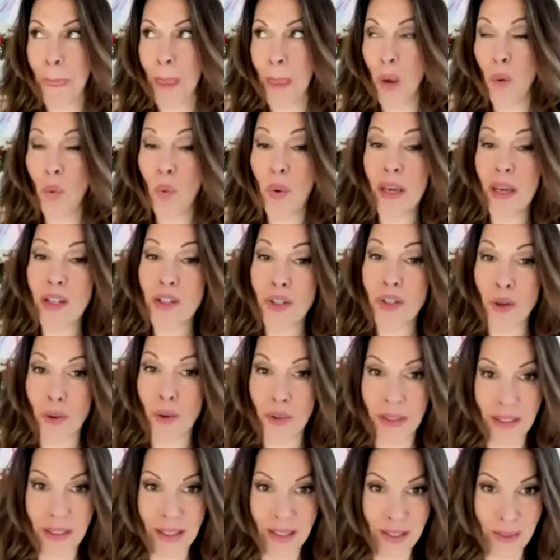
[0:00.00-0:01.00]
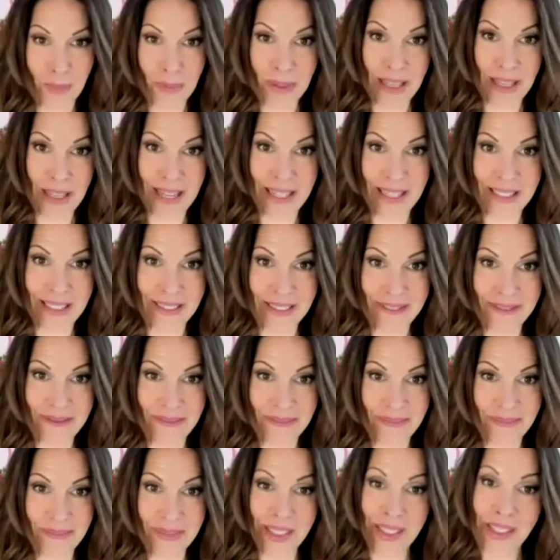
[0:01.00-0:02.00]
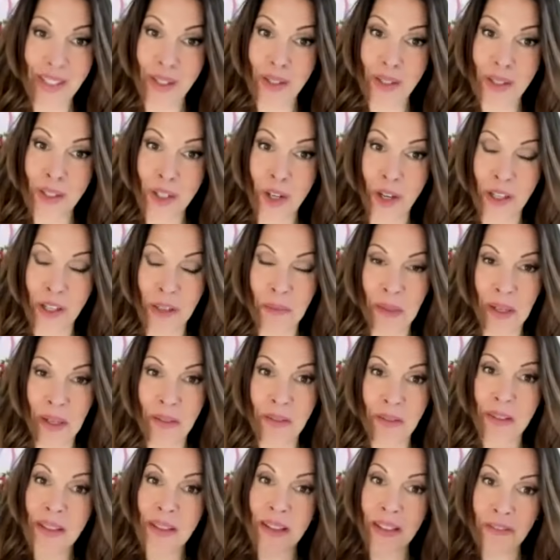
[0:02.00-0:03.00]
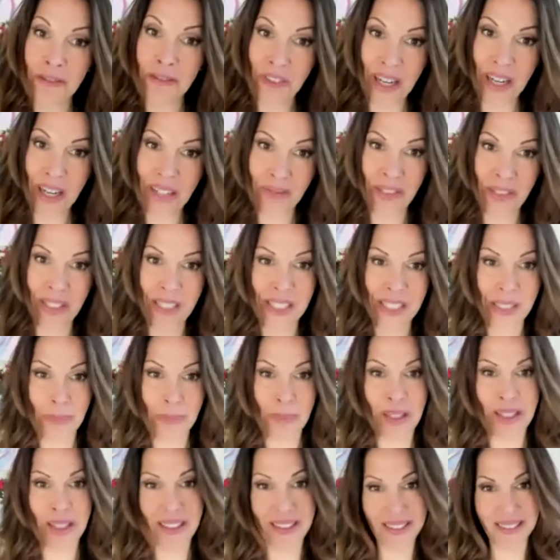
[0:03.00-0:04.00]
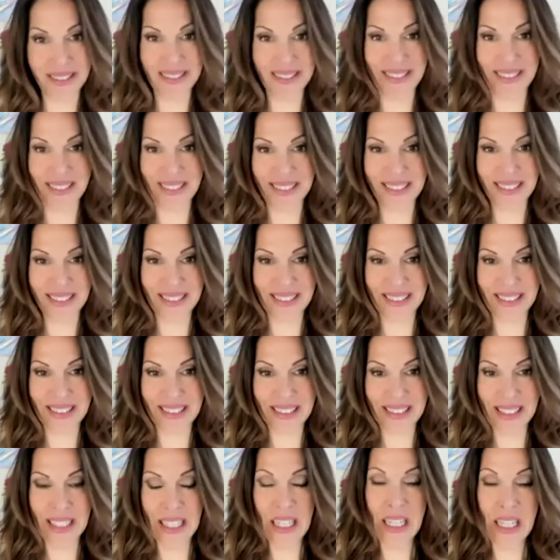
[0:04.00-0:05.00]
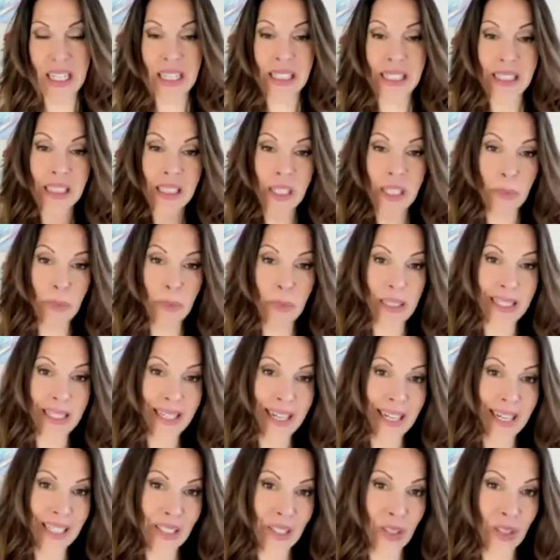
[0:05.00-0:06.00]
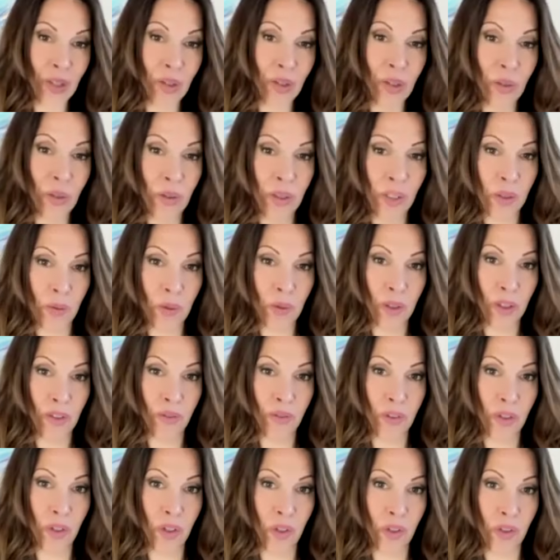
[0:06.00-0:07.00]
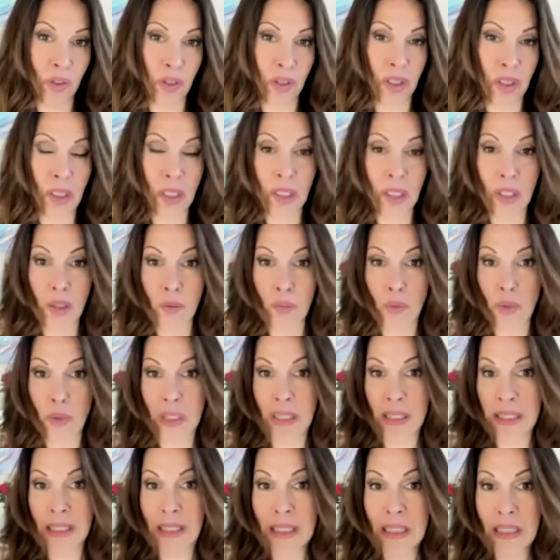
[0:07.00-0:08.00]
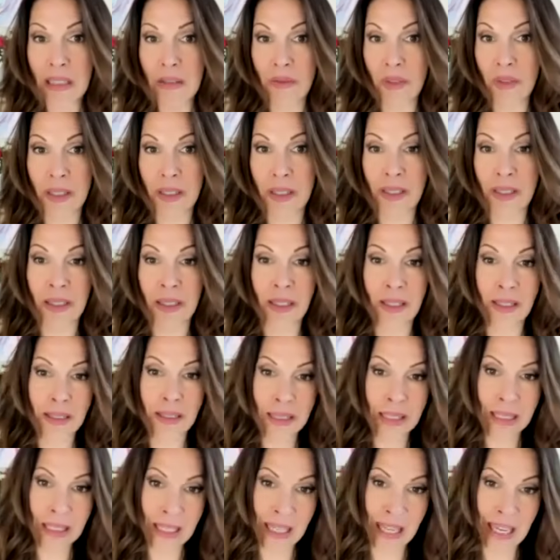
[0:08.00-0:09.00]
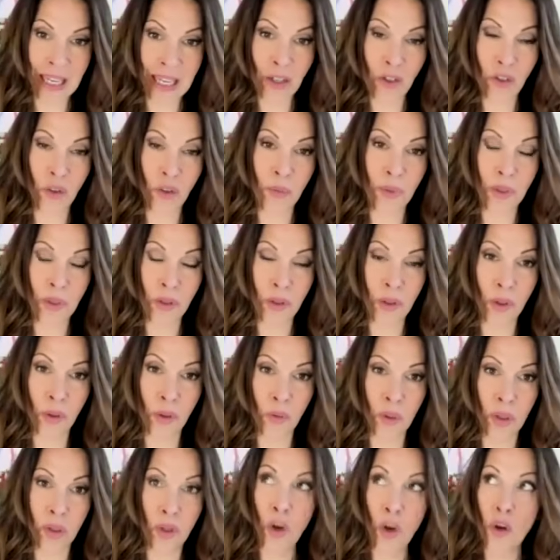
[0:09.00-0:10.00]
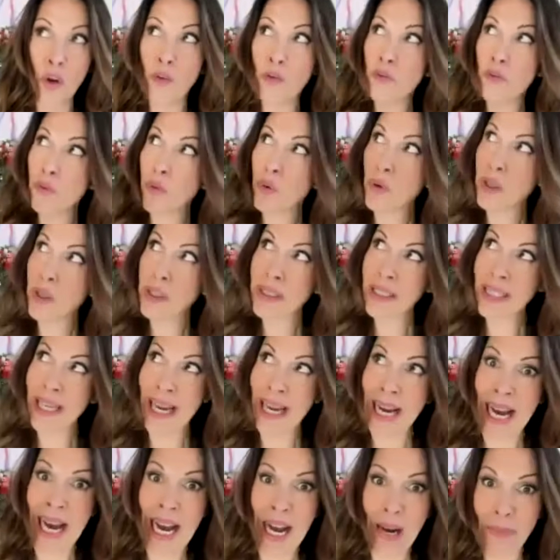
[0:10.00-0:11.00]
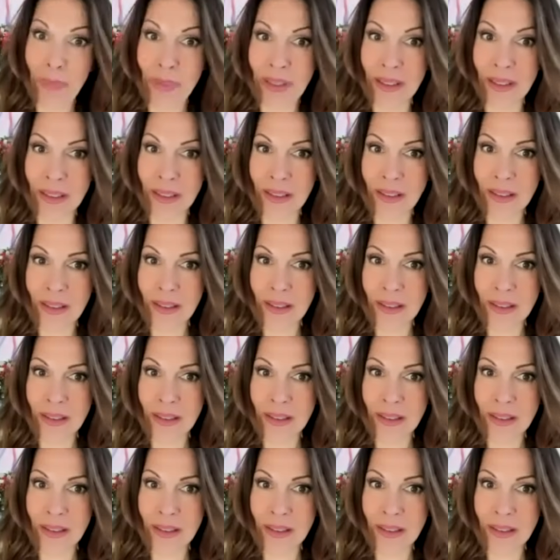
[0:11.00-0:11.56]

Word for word: way showers on the planet started talking about the 5D spine. Somebody has to do this work first, receive these things and anchor them into the grid for it to happen